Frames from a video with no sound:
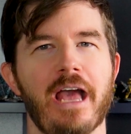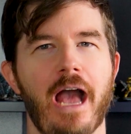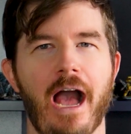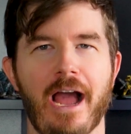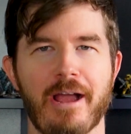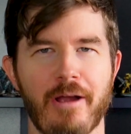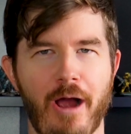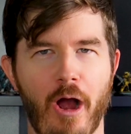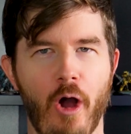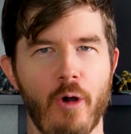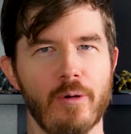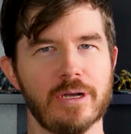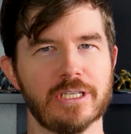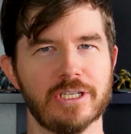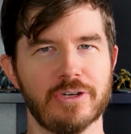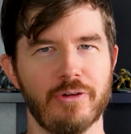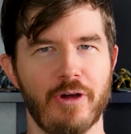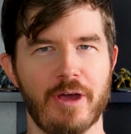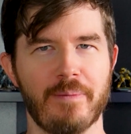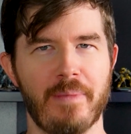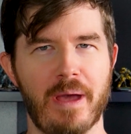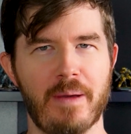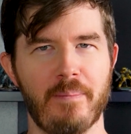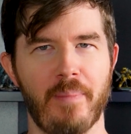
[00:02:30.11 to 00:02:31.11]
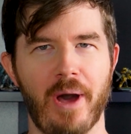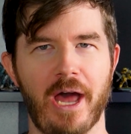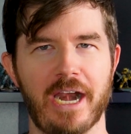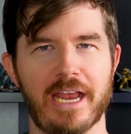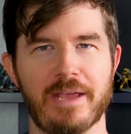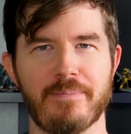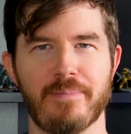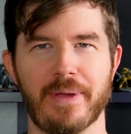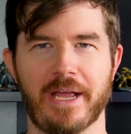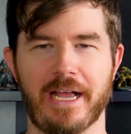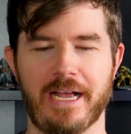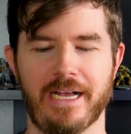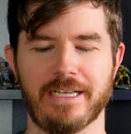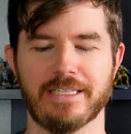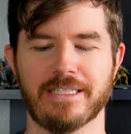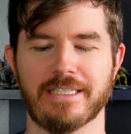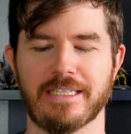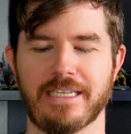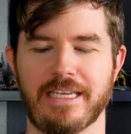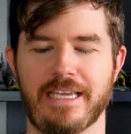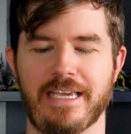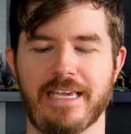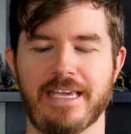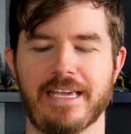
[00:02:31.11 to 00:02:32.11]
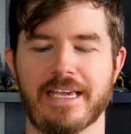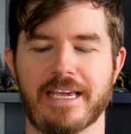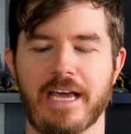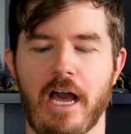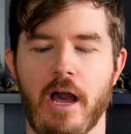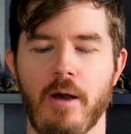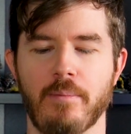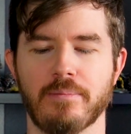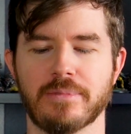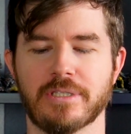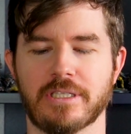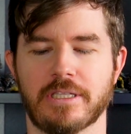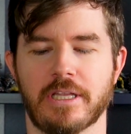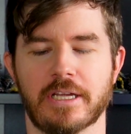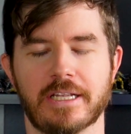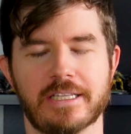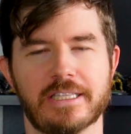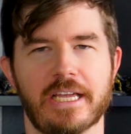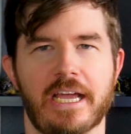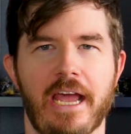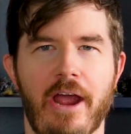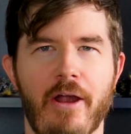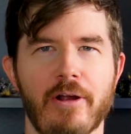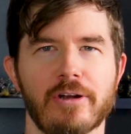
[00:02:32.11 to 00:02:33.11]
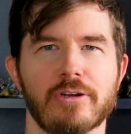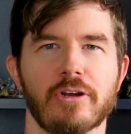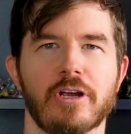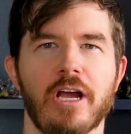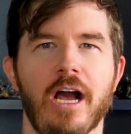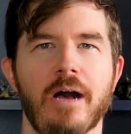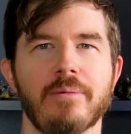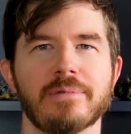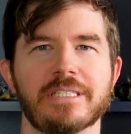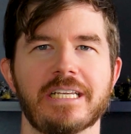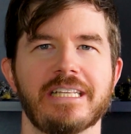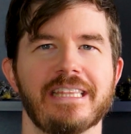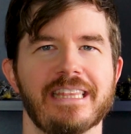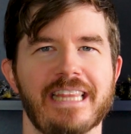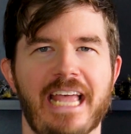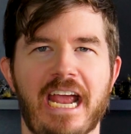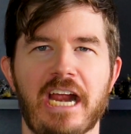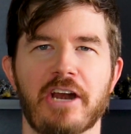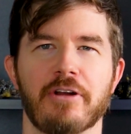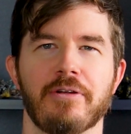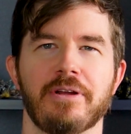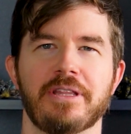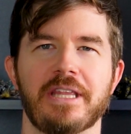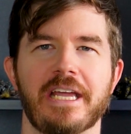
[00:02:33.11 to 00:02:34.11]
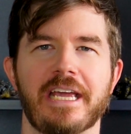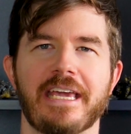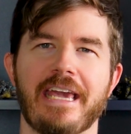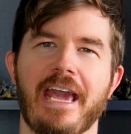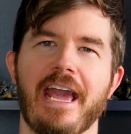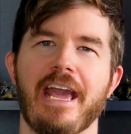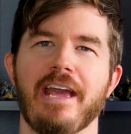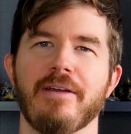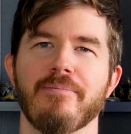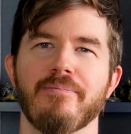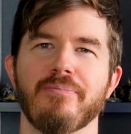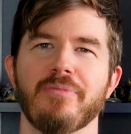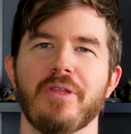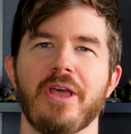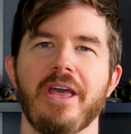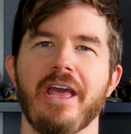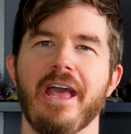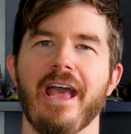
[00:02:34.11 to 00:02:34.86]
I always annoy my buddy because the character comes in later in the game.